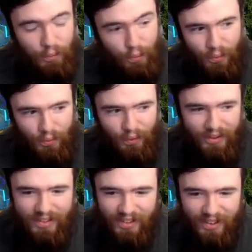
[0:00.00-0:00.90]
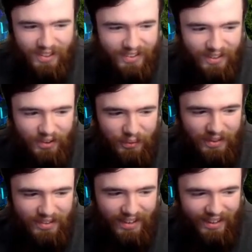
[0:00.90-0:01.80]
Whew, a Synchro
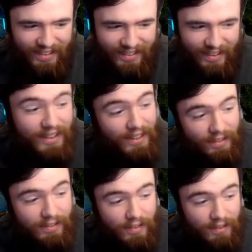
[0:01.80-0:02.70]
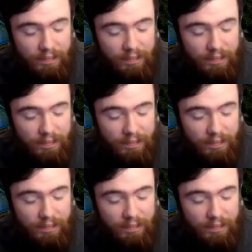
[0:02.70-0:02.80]
is like, it is.